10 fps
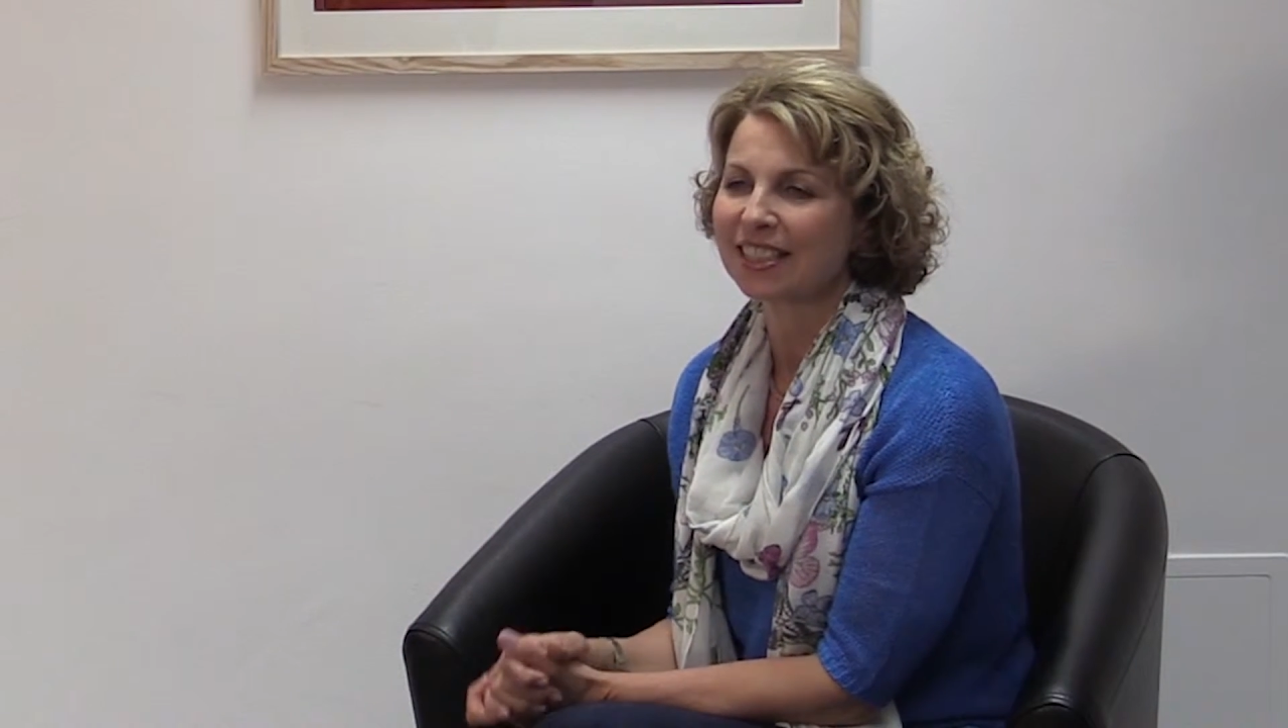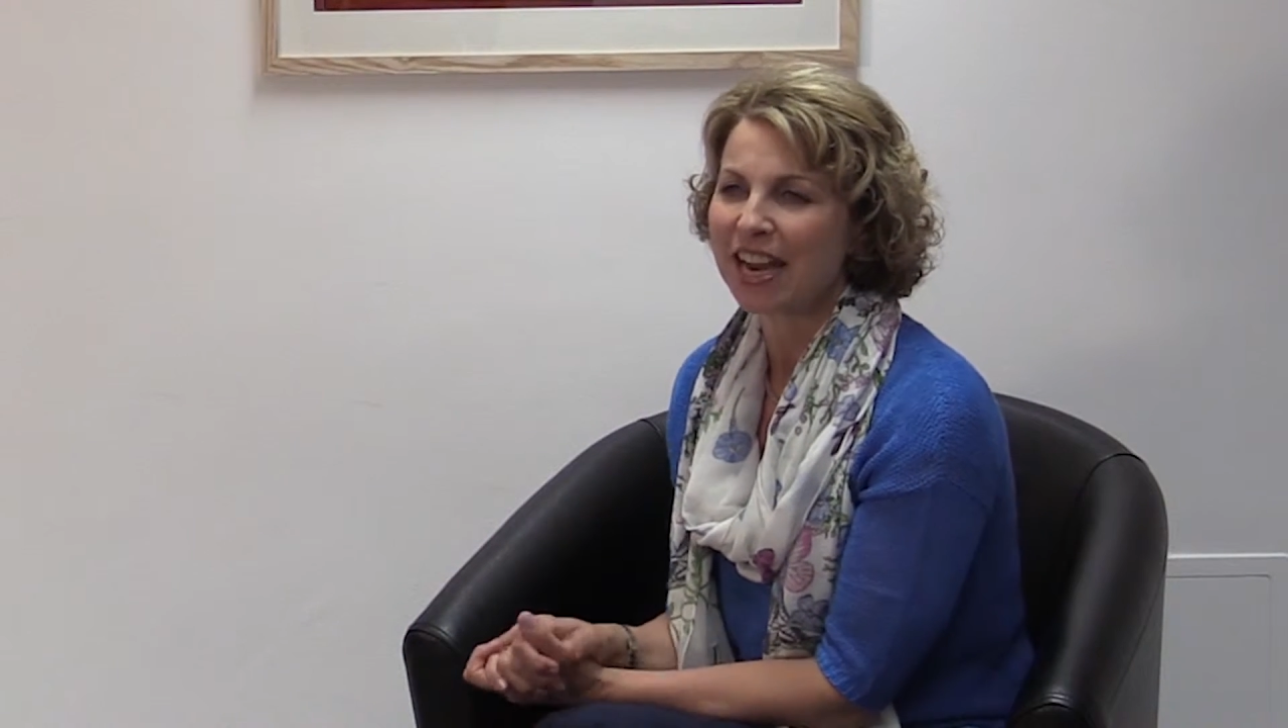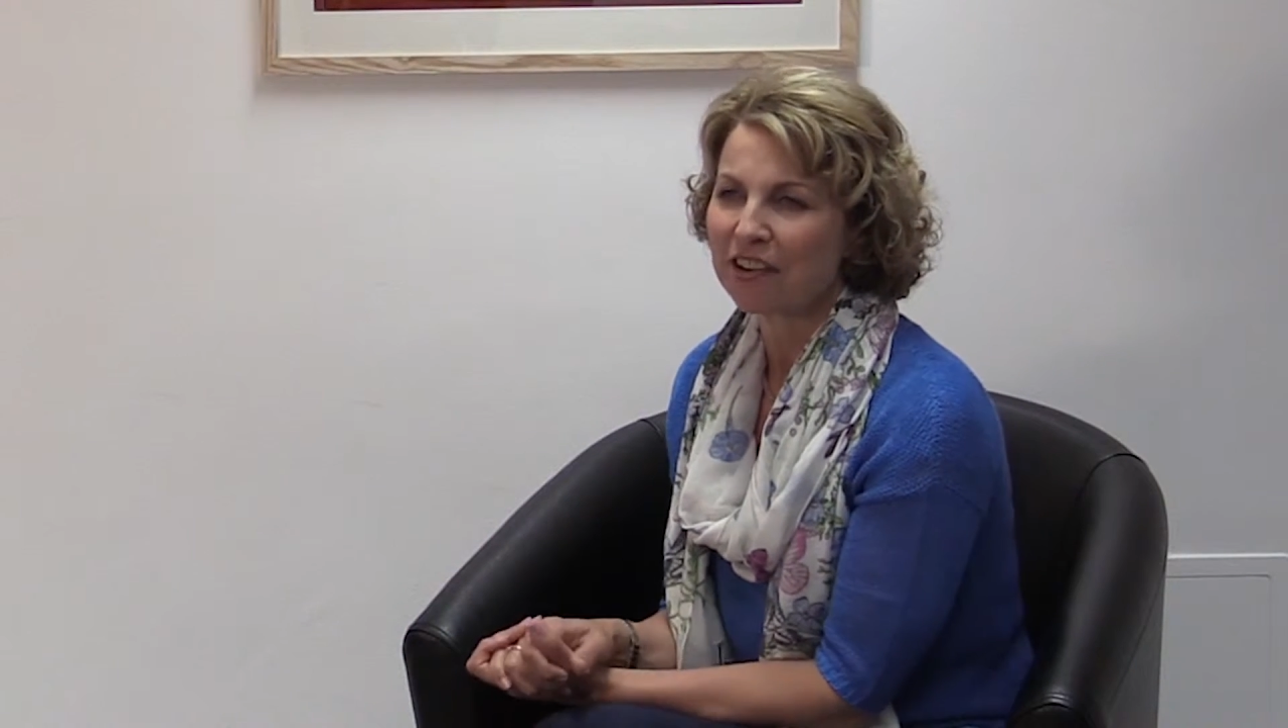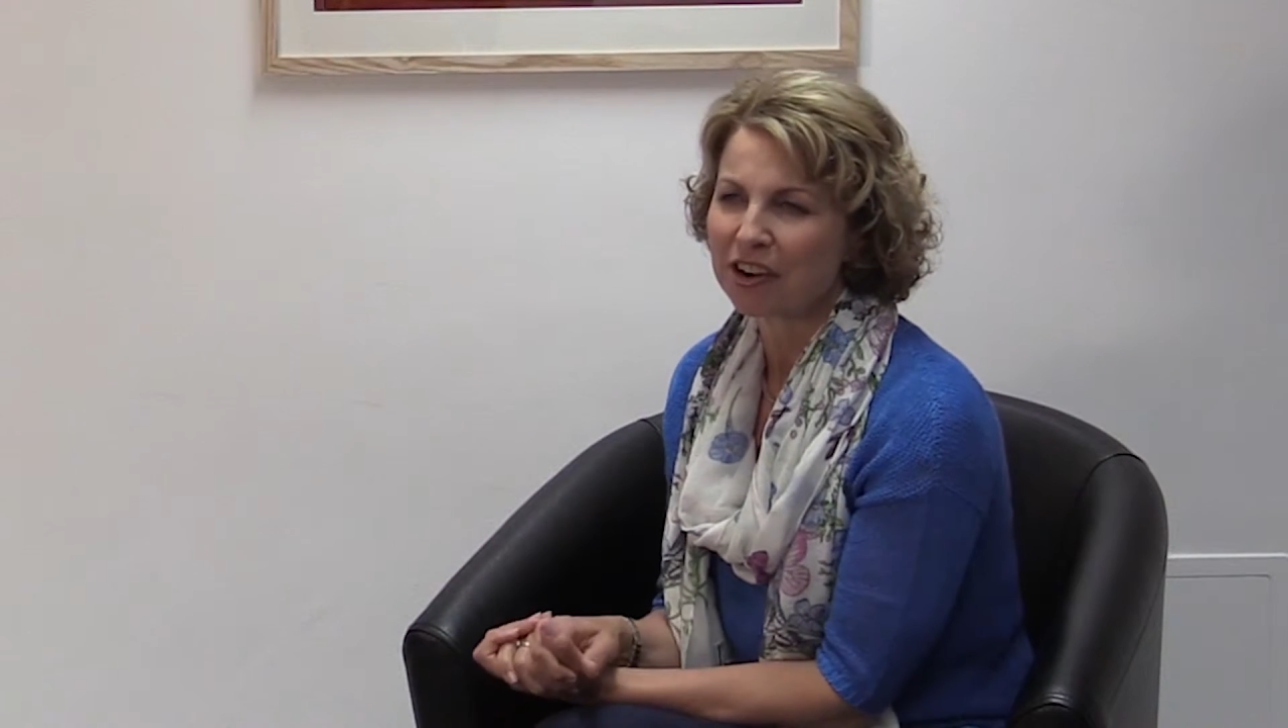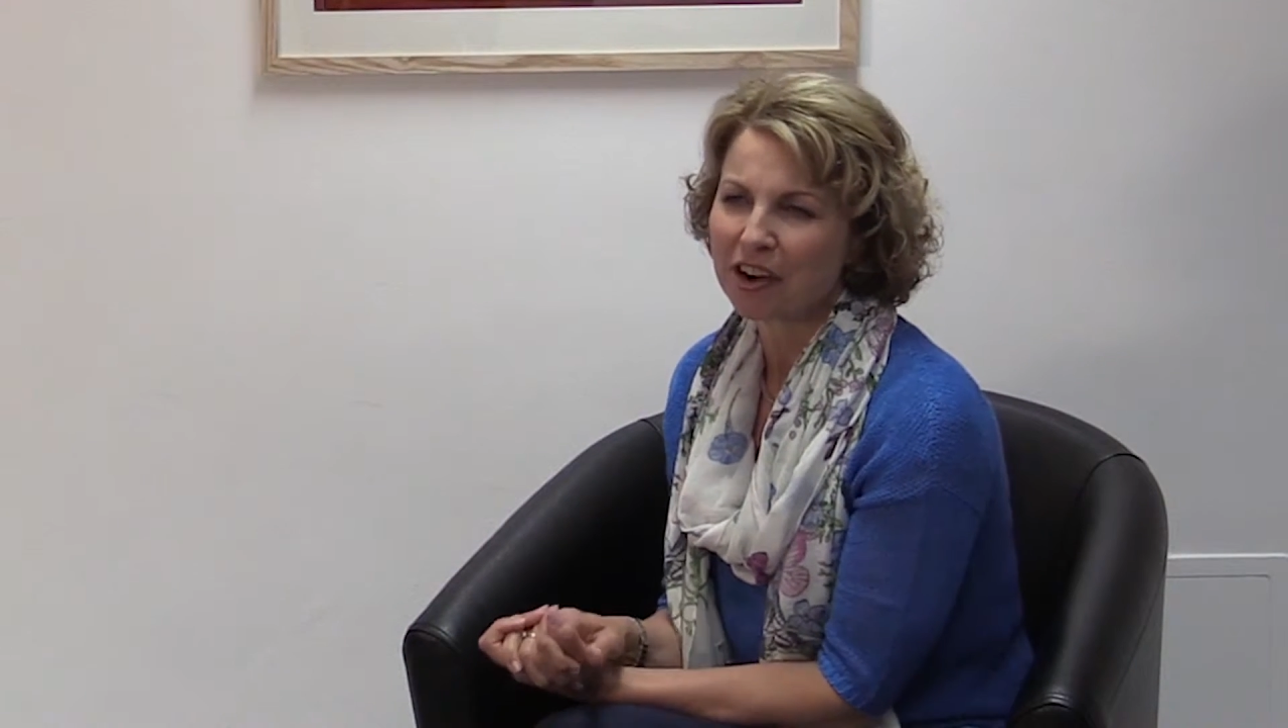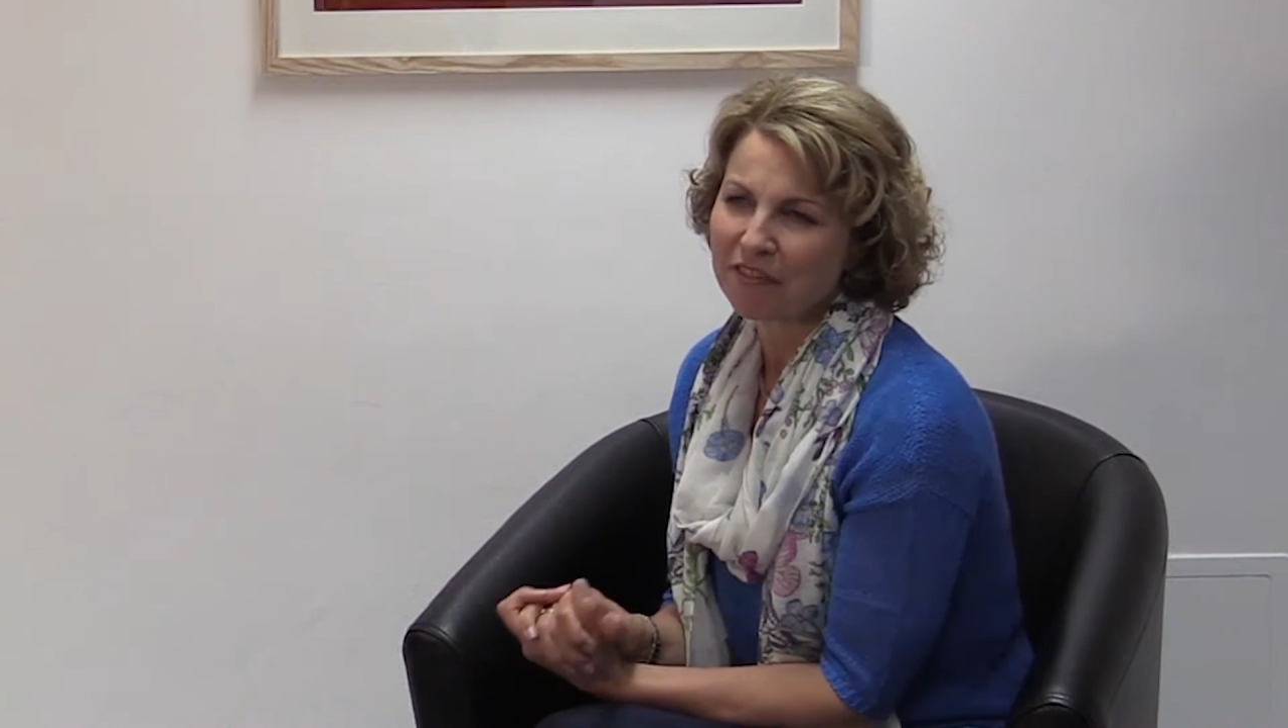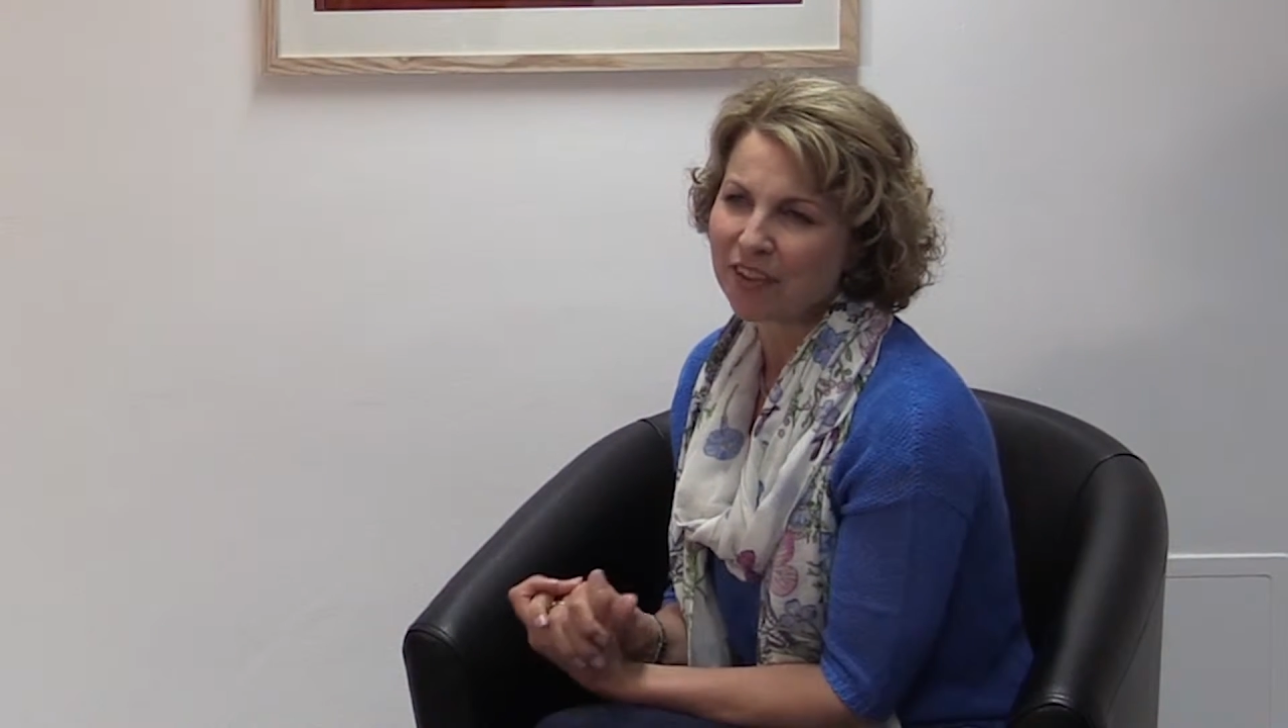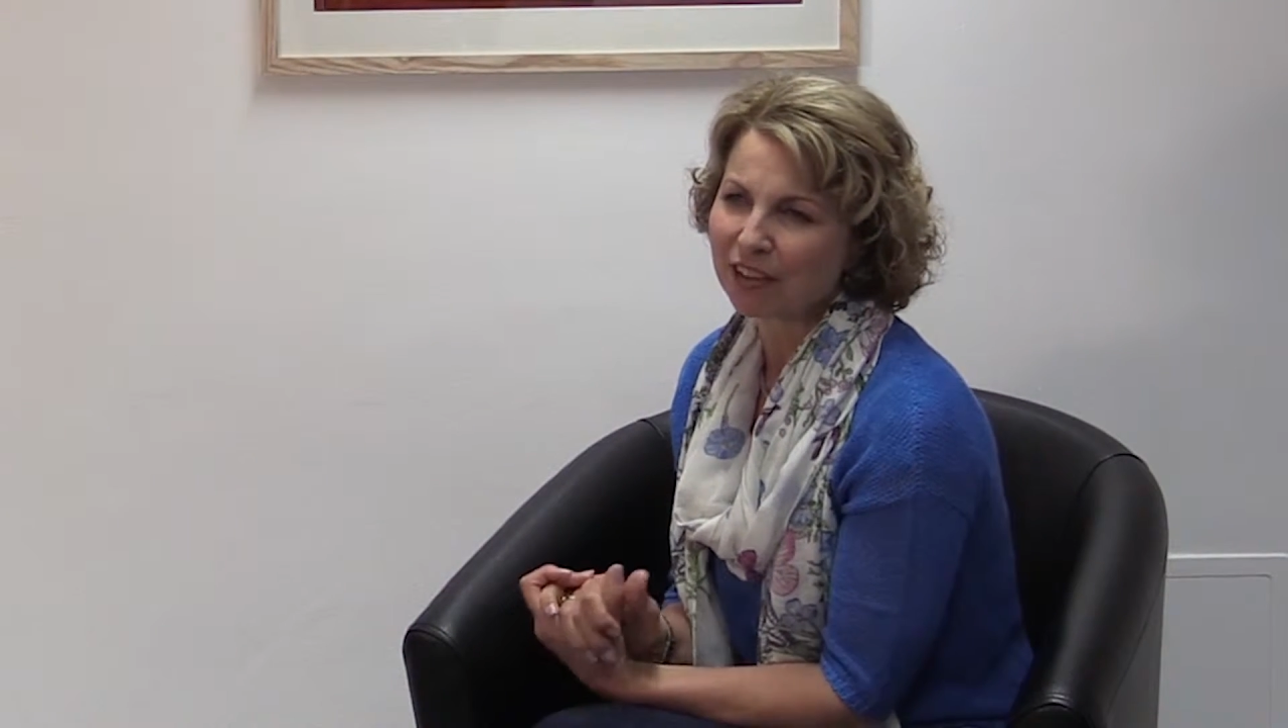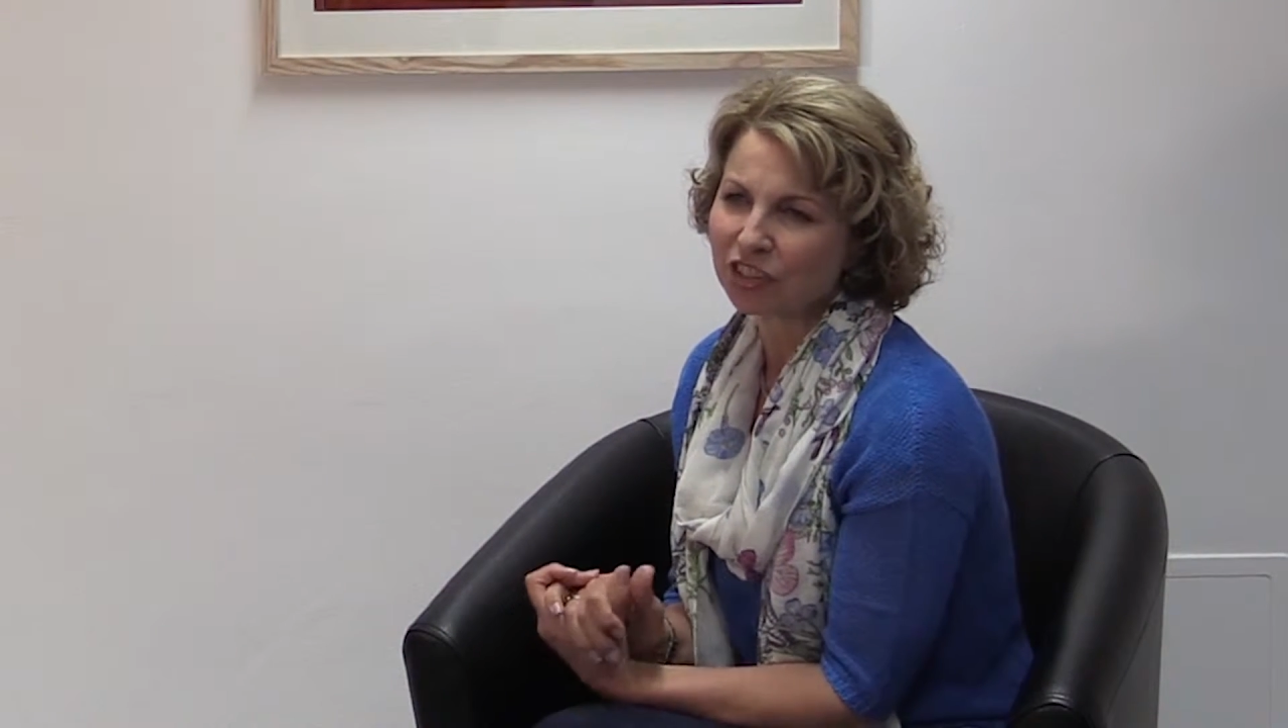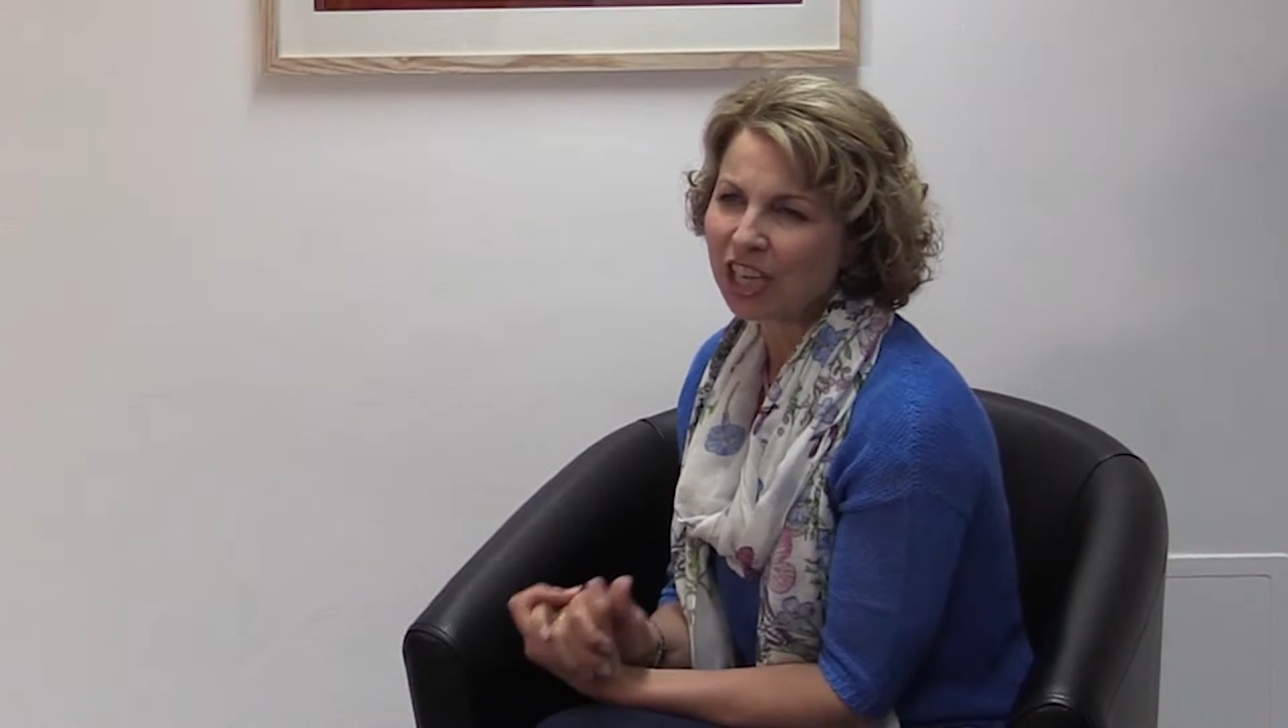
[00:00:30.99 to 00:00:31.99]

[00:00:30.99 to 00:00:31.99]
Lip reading: area I found